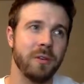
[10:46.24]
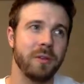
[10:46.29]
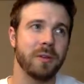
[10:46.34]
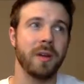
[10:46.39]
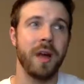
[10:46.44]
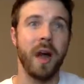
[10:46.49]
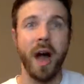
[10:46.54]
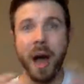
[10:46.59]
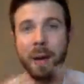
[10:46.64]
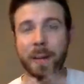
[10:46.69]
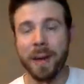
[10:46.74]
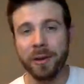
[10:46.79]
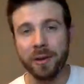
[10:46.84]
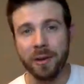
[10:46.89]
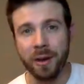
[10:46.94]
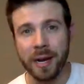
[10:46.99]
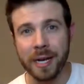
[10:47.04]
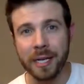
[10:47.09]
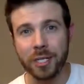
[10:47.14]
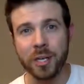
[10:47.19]
comment
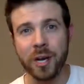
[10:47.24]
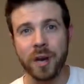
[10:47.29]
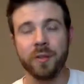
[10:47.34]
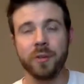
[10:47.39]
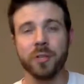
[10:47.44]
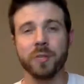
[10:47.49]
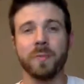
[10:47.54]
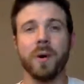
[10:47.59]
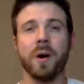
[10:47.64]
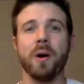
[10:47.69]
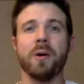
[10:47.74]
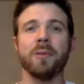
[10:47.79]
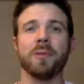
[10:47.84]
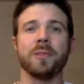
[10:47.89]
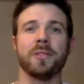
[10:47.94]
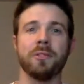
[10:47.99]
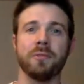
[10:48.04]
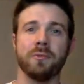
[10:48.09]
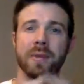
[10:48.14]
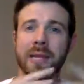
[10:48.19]
on each other's
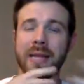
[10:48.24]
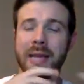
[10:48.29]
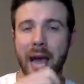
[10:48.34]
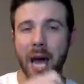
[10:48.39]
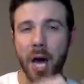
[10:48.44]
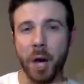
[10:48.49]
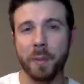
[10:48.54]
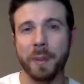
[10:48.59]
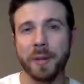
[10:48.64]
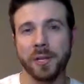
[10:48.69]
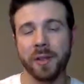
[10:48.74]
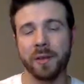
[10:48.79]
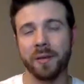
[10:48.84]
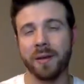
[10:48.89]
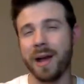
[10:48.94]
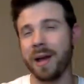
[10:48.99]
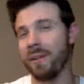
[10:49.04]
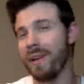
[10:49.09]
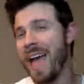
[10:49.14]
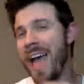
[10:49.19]
posts, to really help each other
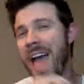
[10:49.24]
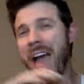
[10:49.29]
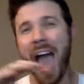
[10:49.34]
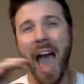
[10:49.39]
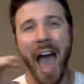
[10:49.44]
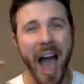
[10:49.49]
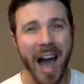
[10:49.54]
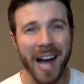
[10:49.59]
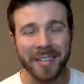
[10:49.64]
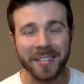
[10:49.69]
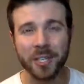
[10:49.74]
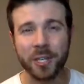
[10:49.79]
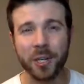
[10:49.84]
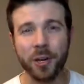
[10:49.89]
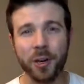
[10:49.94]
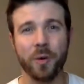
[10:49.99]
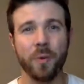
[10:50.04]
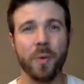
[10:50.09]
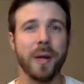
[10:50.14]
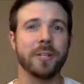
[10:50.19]
out. Ask
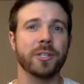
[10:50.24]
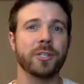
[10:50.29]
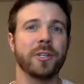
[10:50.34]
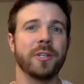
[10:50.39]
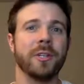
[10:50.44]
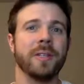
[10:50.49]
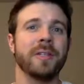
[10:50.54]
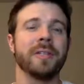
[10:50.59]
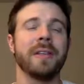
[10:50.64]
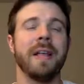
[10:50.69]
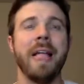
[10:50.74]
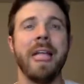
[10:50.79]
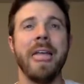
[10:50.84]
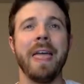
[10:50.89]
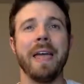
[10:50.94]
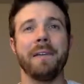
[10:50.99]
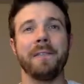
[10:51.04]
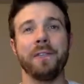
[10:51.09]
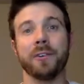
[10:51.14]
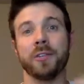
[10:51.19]
your questions.
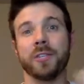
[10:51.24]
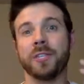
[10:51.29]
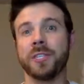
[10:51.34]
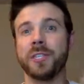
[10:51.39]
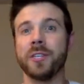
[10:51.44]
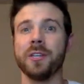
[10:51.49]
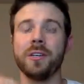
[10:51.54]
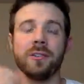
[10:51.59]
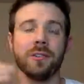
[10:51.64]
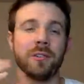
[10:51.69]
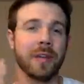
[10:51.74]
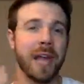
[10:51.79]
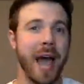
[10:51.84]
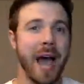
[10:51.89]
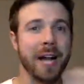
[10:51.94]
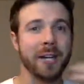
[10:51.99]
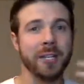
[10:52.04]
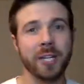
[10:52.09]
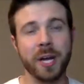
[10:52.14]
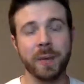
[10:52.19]
If you're still
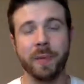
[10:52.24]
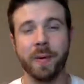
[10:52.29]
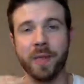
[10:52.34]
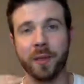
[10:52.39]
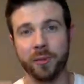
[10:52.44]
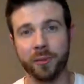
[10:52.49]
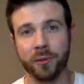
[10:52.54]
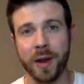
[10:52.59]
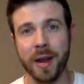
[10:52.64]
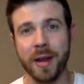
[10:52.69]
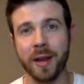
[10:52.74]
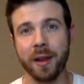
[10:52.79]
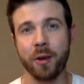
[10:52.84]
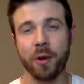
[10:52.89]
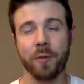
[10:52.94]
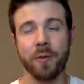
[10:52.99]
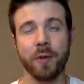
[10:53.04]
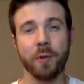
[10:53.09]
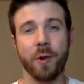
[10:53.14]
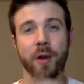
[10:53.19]
catching up on the training, or
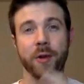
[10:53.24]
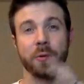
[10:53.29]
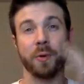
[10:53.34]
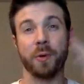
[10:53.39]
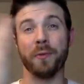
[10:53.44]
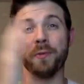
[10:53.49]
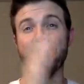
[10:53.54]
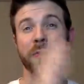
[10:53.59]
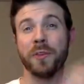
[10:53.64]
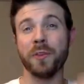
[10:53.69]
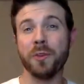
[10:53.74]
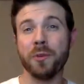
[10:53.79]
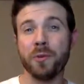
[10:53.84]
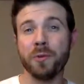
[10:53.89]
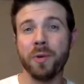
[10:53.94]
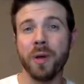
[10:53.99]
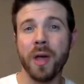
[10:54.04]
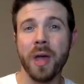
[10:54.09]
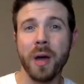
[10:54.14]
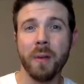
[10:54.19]
if you want to
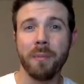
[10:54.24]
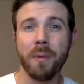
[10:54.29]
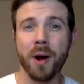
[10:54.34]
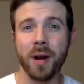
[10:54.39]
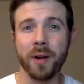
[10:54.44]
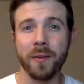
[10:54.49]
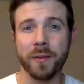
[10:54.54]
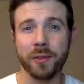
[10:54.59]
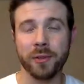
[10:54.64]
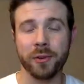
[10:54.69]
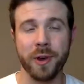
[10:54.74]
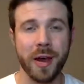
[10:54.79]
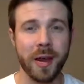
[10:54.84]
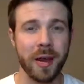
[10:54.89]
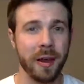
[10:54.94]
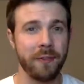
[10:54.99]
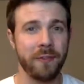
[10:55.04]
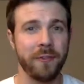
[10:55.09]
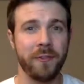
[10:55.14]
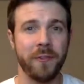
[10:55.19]
review part of a
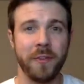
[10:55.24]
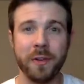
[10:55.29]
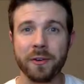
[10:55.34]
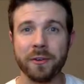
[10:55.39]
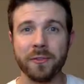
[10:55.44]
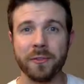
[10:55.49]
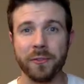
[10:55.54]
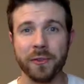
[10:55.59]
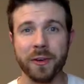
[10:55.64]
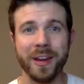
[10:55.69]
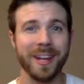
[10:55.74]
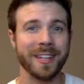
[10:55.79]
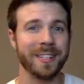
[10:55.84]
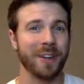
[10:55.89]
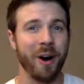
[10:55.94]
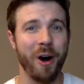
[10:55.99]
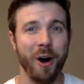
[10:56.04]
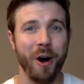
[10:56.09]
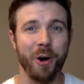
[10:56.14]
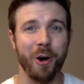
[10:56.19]
training, feel free.
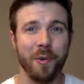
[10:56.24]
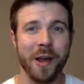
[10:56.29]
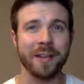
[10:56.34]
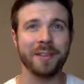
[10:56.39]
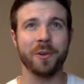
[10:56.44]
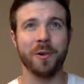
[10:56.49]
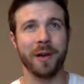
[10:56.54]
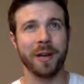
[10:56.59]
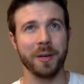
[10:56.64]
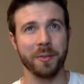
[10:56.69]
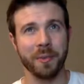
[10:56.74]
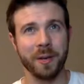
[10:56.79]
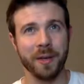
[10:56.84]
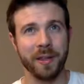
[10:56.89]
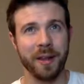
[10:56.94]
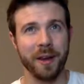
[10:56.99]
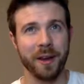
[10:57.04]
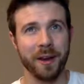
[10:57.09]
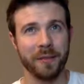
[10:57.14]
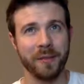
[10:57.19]
It's always going to be
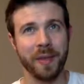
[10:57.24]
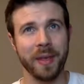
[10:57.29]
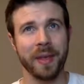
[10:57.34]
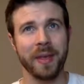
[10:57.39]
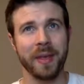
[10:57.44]
there.